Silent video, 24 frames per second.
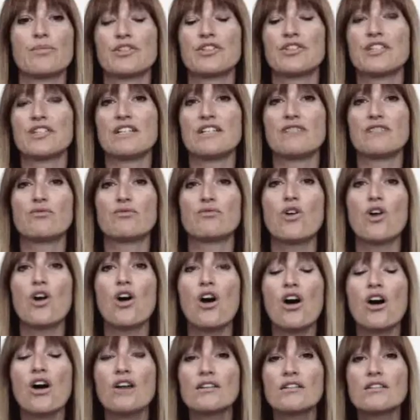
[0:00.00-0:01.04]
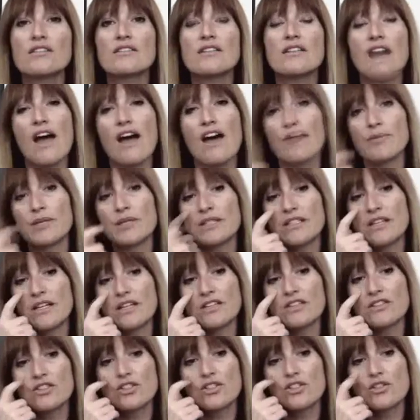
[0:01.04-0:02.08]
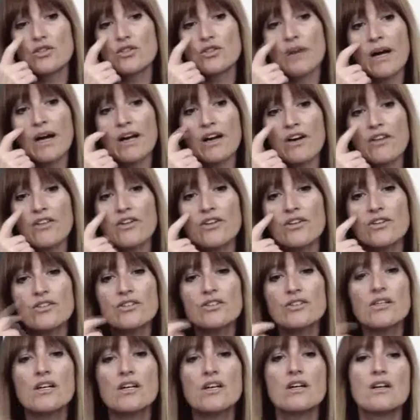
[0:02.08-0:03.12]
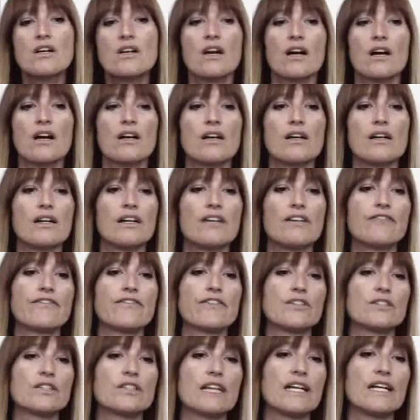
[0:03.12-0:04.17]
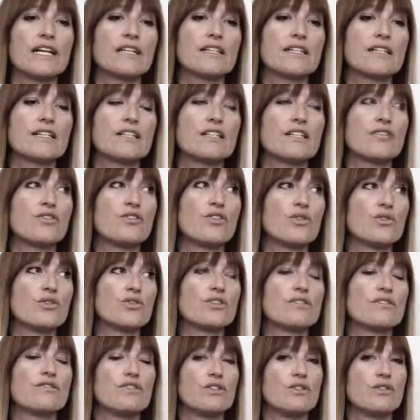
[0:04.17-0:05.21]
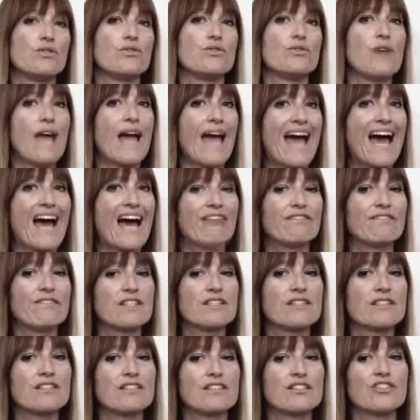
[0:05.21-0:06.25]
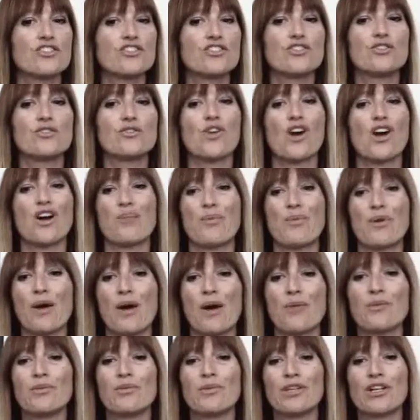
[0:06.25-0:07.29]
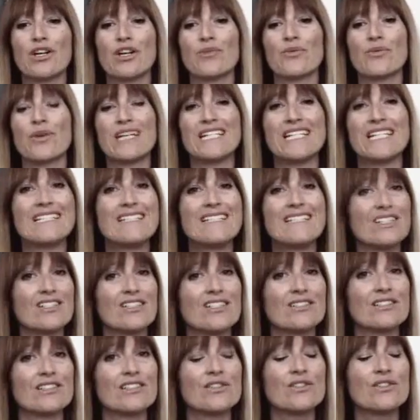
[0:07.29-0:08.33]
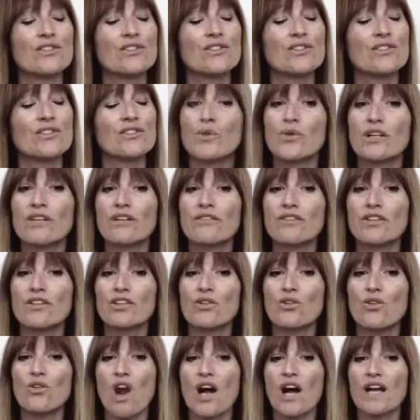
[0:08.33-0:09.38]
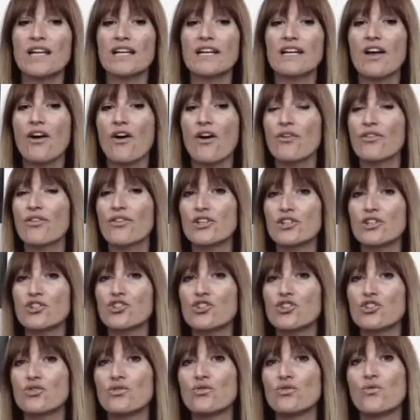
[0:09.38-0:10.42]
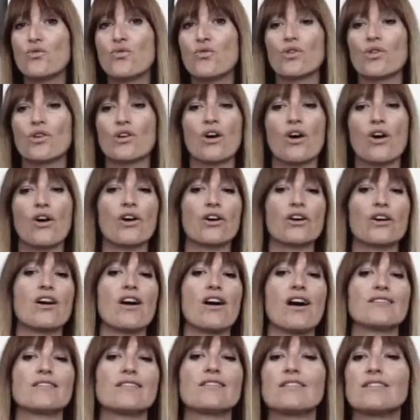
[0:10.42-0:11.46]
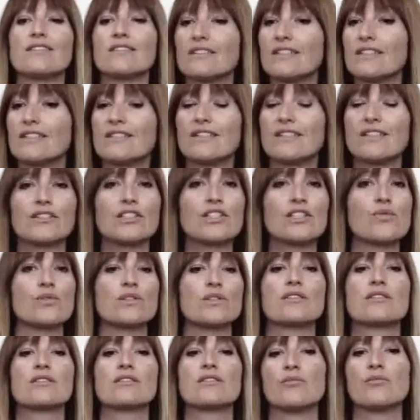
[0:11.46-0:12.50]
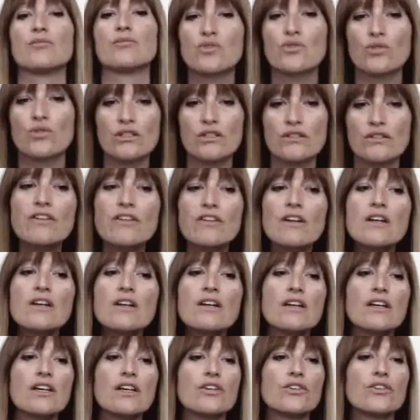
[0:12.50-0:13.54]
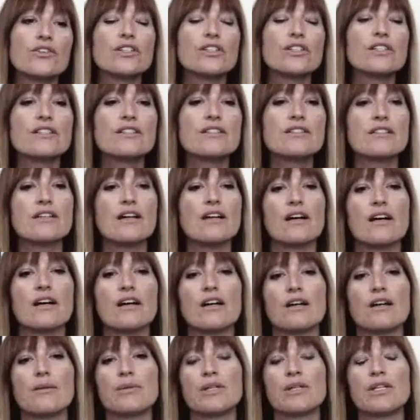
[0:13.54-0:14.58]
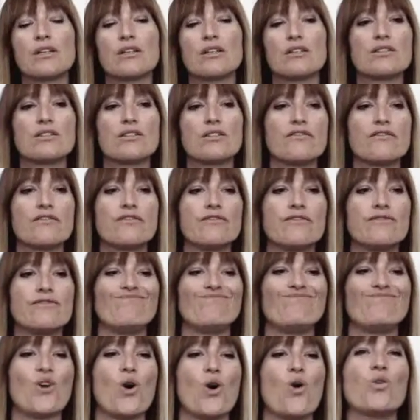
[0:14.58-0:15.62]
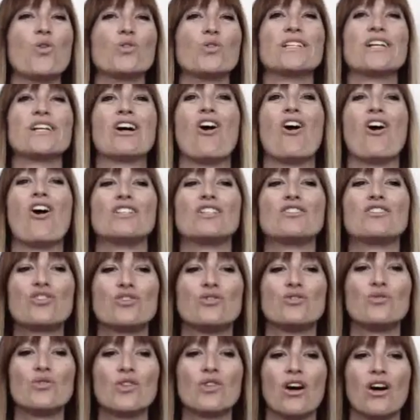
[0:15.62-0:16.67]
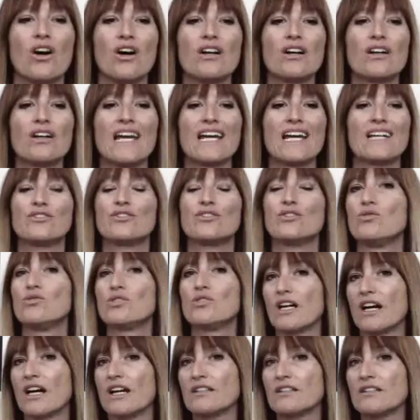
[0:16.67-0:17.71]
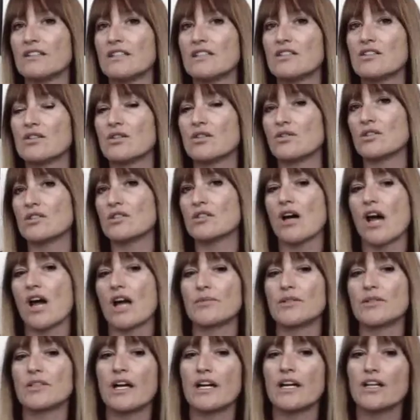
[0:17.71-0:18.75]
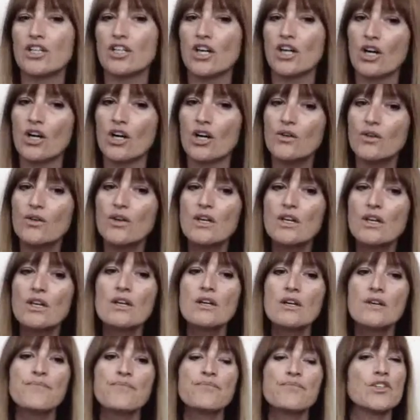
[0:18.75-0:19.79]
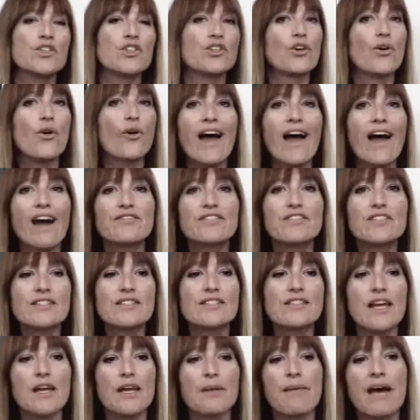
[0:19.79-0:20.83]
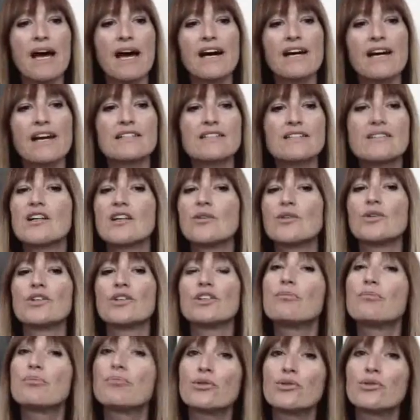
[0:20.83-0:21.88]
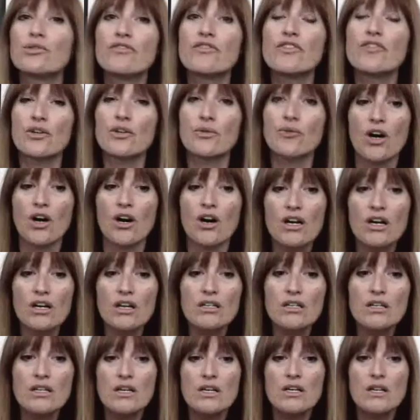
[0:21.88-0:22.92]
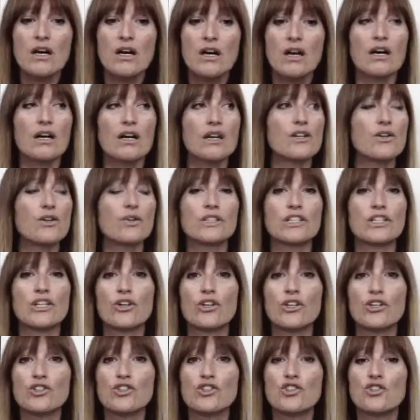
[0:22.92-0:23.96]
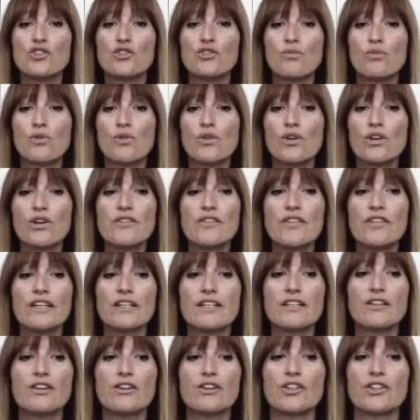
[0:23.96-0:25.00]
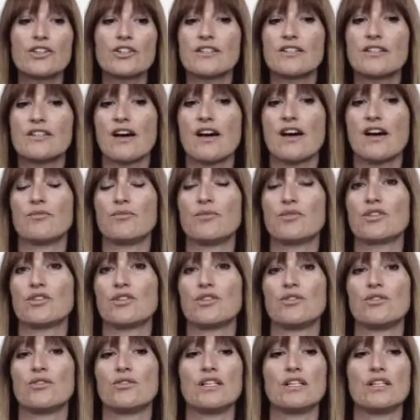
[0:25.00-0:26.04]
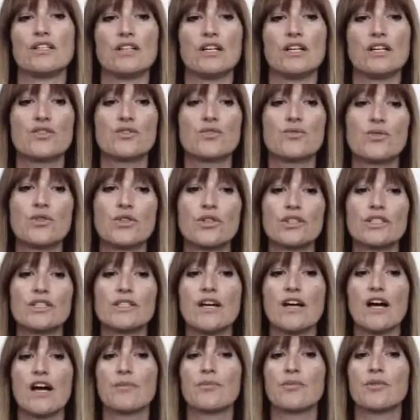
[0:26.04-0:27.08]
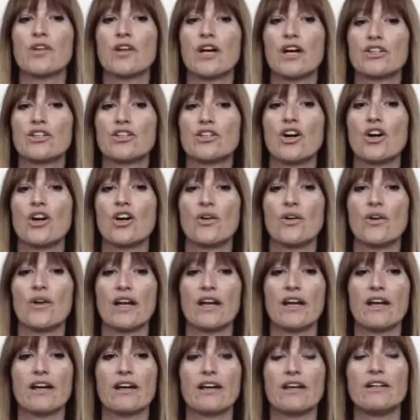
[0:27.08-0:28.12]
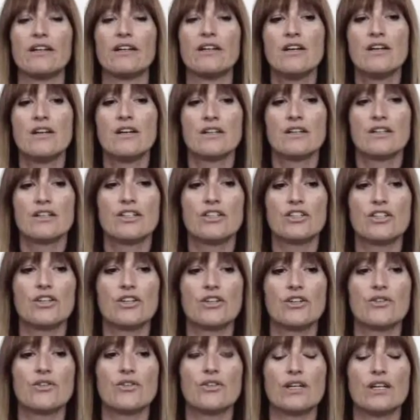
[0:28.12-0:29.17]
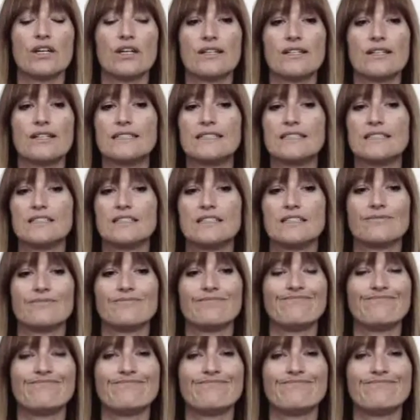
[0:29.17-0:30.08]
the perceived wrongs that have been done to you by others. I feel like those of you who have this issue are probably already dealing with somewhat of a chronic health issue or are constantly dealing with some sort of illness because of holding on too long and too tightly. So it's time to let go. You don't have to stay mad at someone to prove they're wrong. It only hurts you more than it hurts them. So it's really time to let go. And, you know,